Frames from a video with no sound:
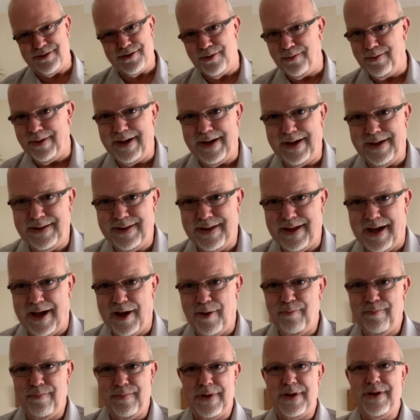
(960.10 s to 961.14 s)
it in that.
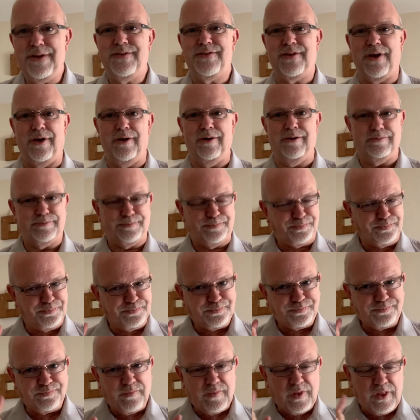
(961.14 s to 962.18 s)
So
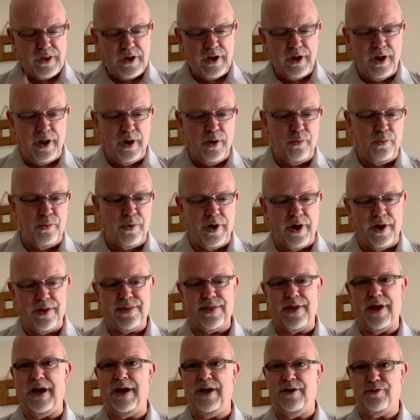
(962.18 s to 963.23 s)

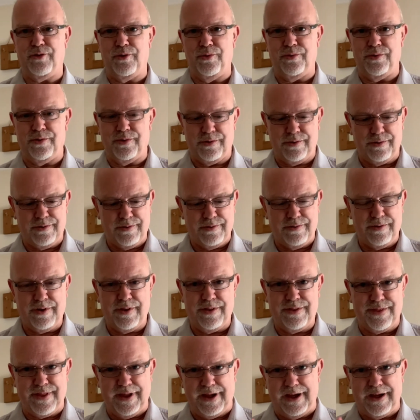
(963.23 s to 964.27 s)
worth a little
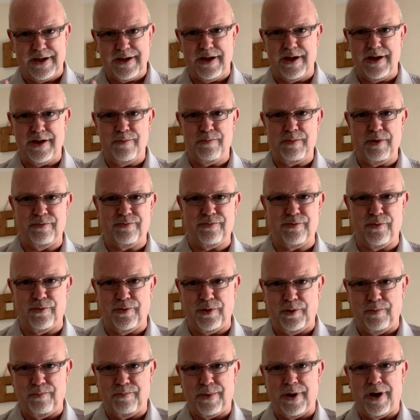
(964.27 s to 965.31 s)
think before you
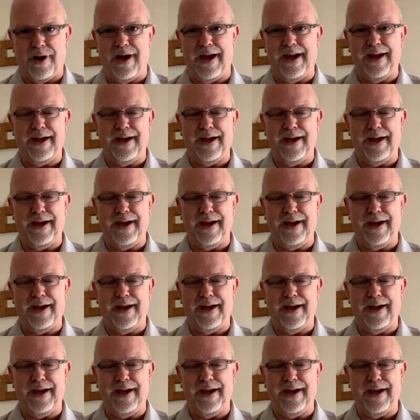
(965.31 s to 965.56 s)
buy.